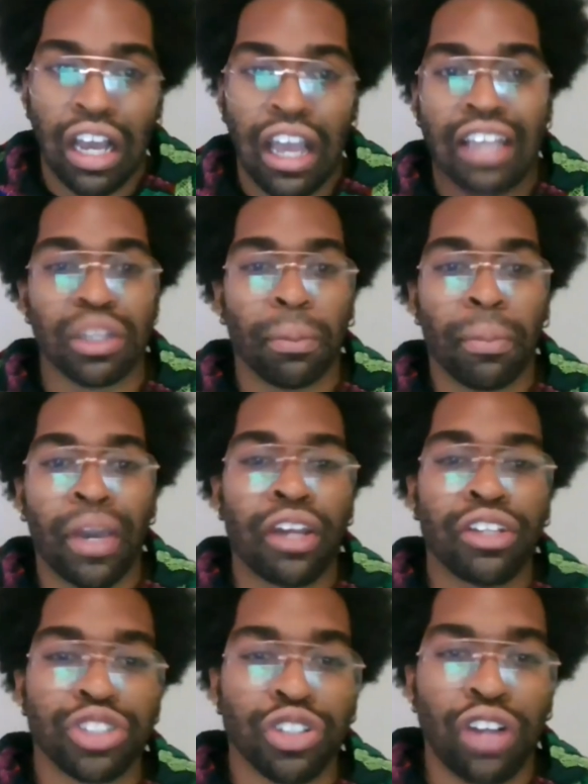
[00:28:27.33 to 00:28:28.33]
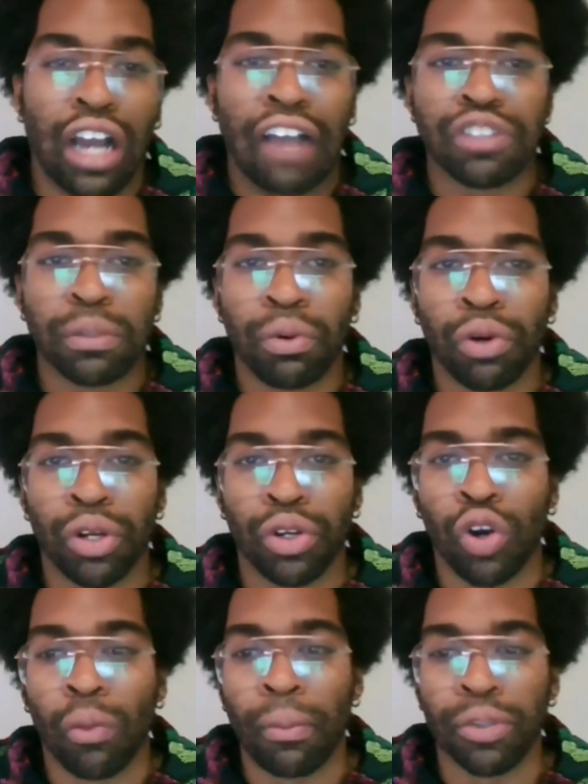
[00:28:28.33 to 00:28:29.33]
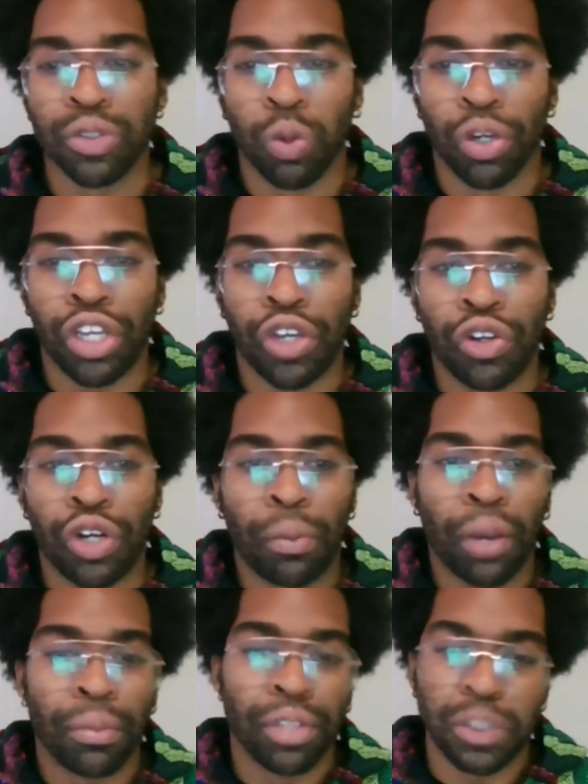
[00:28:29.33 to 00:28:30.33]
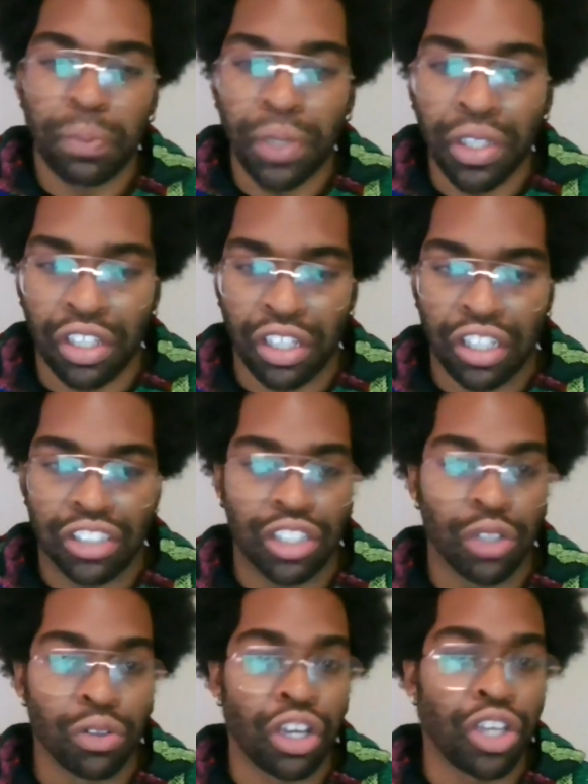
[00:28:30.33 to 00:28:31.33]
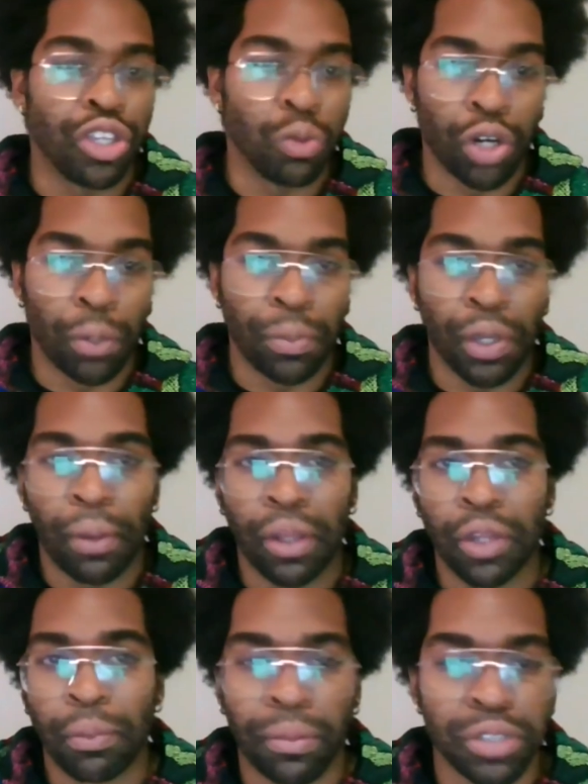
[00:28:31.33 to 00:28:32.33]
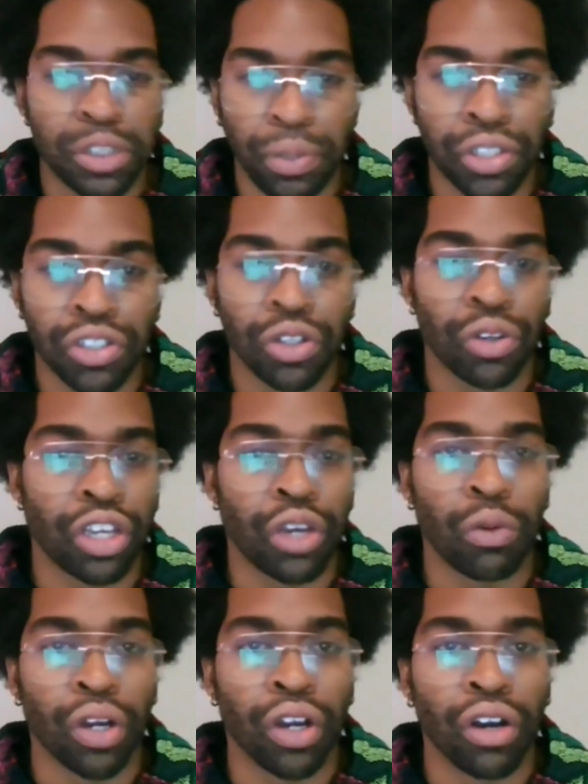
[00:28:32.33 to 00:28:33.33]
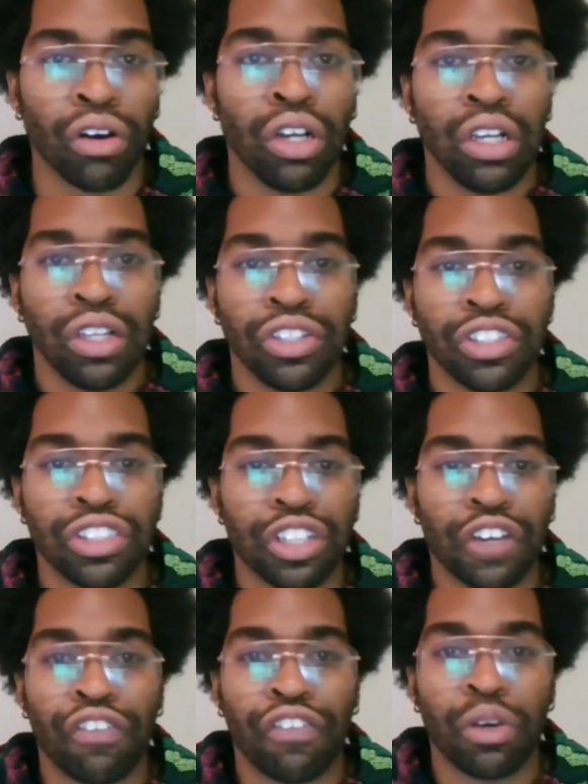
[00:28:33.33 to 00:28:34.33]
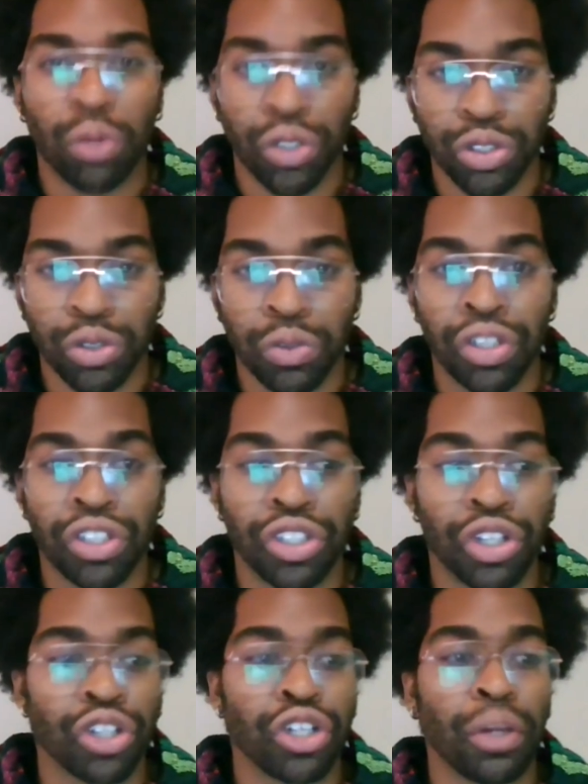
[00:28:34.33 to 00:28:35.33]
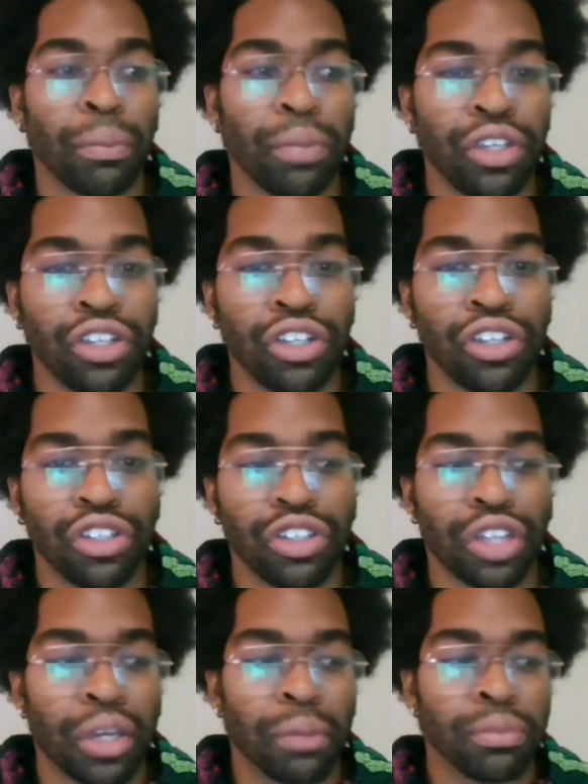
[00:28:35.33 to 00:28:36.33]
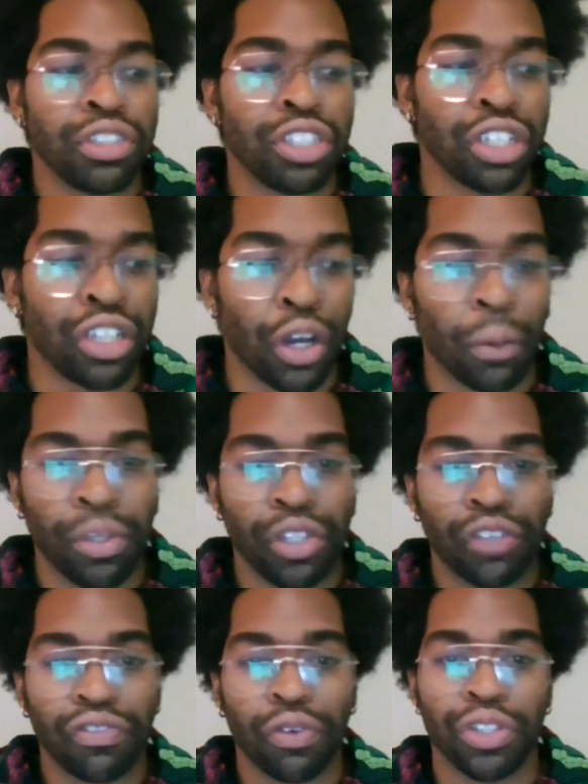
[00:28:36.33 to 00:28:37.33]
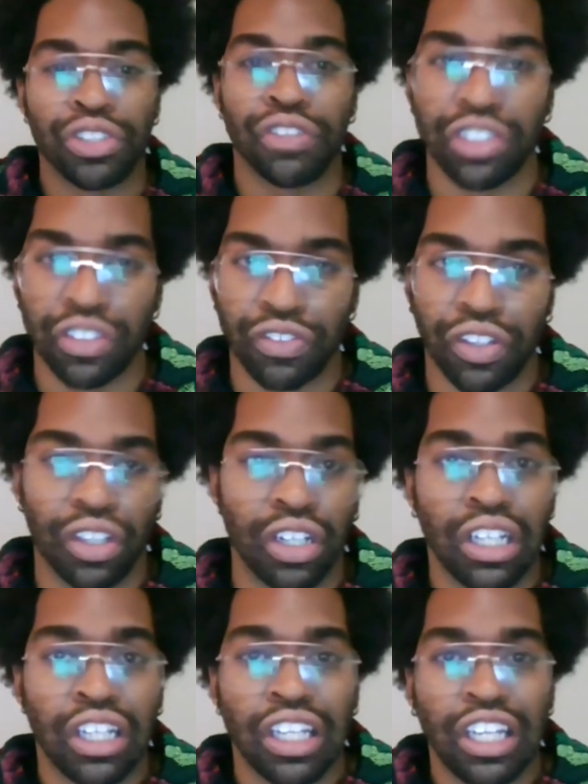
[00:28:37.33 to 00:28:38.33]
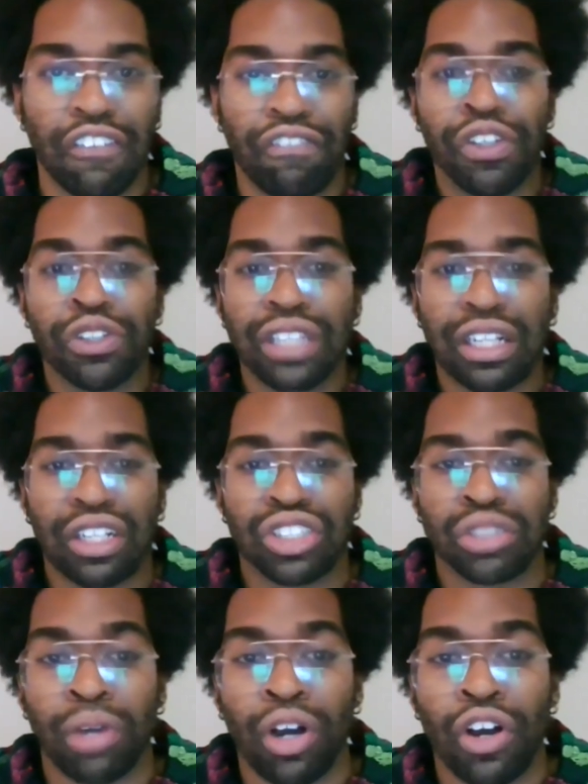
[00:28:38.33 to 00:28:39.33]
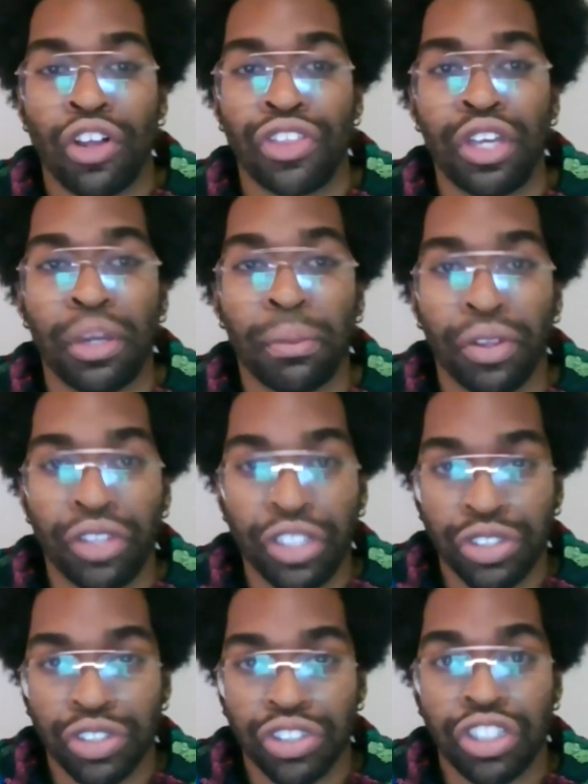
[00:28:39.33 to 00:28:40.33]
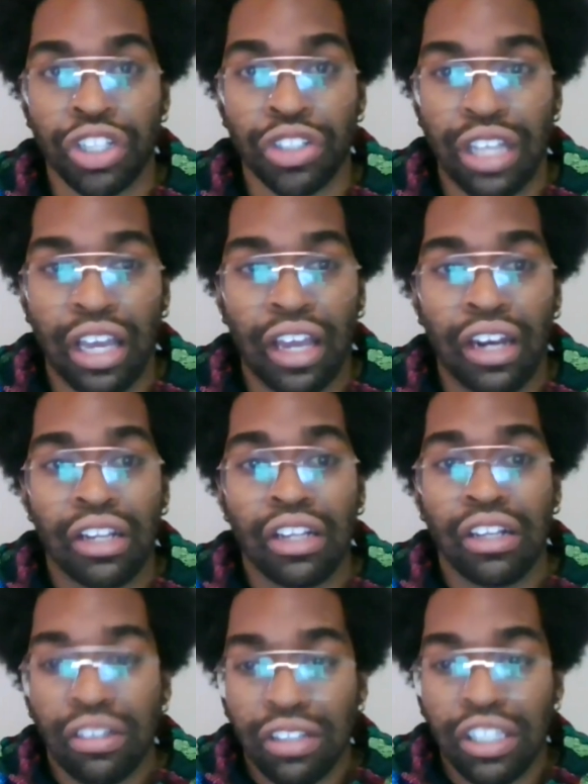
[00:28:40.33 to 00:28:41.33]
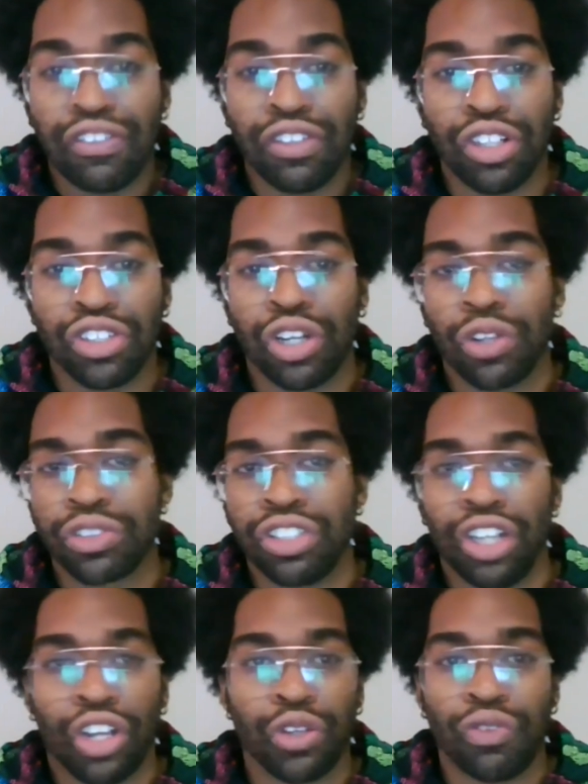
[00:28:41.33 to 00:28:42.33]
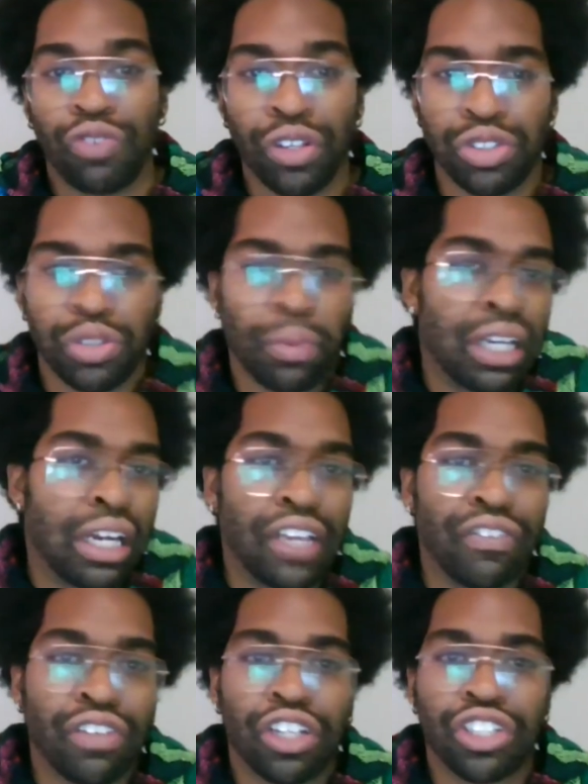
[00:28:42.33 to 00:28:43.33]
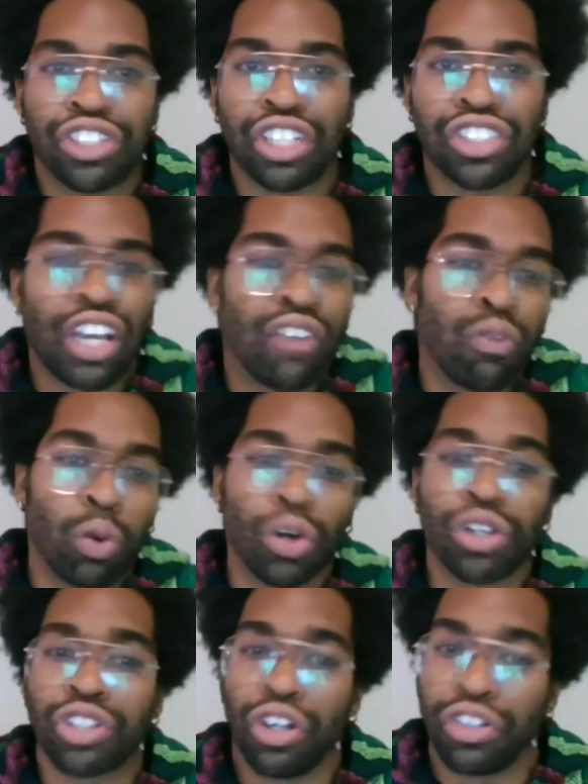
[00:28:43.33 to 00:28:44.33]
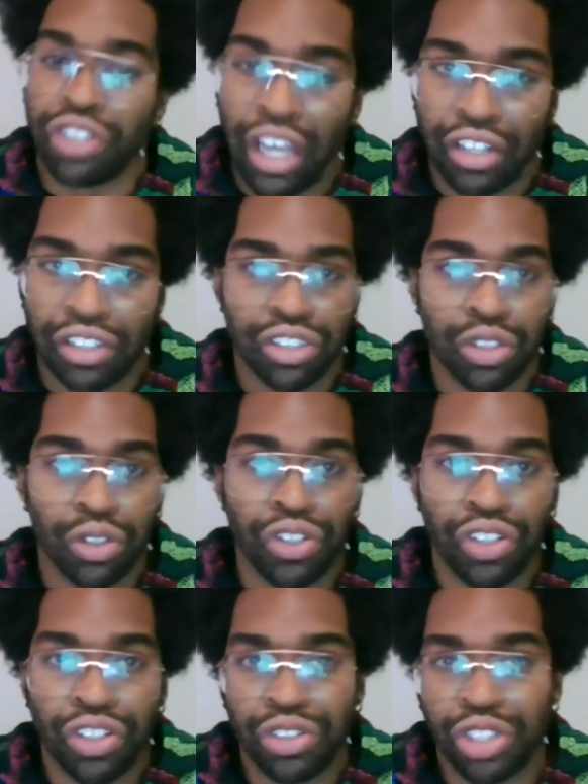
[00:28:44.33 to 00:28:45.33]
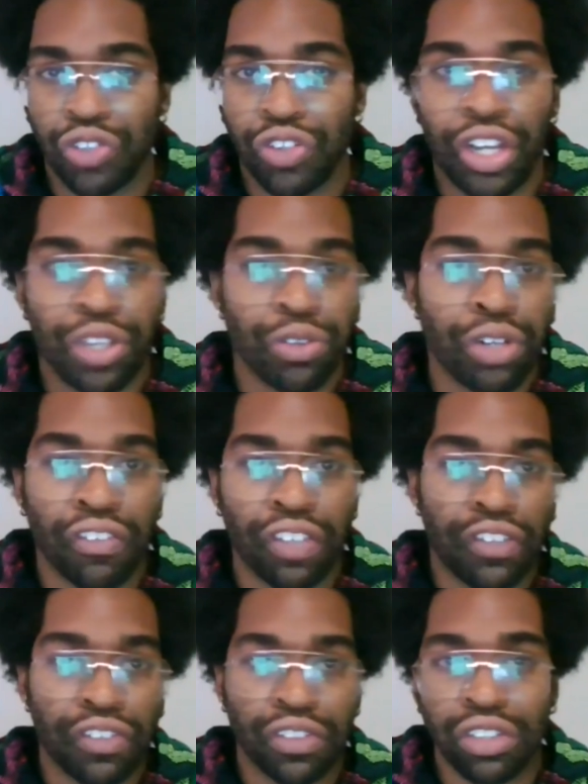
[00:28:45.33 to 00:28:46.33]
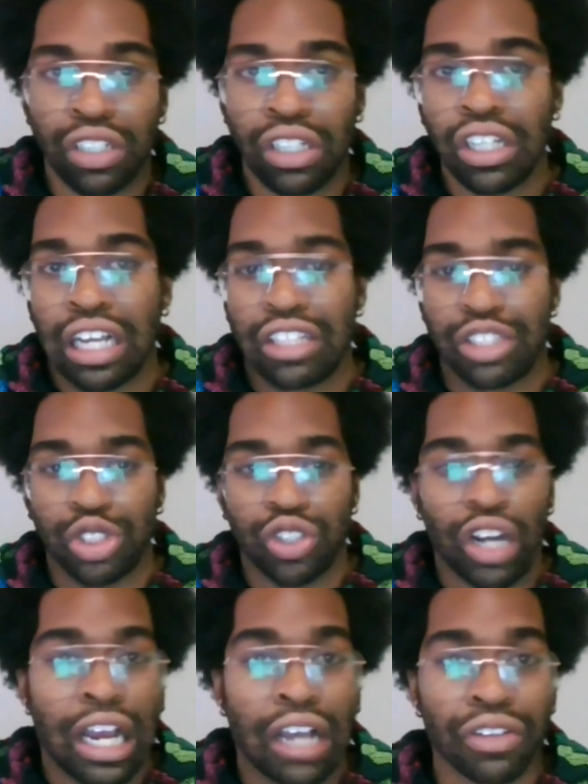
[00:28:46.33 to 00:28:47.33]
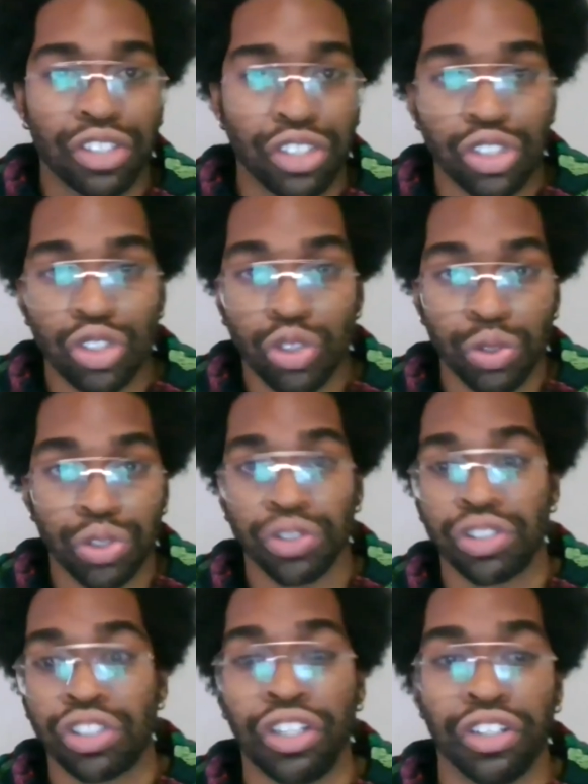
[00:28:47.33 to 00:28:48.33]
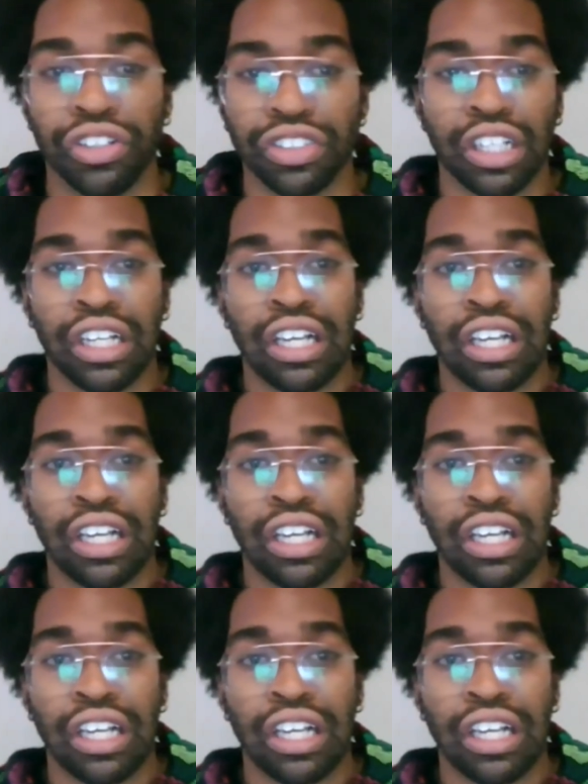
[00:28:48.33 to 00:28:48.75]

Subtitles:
As a manager, I've supported core members working on their public speaking. And I say, okay, you want to be a better public speaker? Okay, well, this is an event we're doing. You're going to be the MC and help be the voice of this event. It feels like a small thing, but these are skills that even adults in other fields, you might not even get a chance to have worked on that. And so you're in your career and you never even got to try out these crucial skills.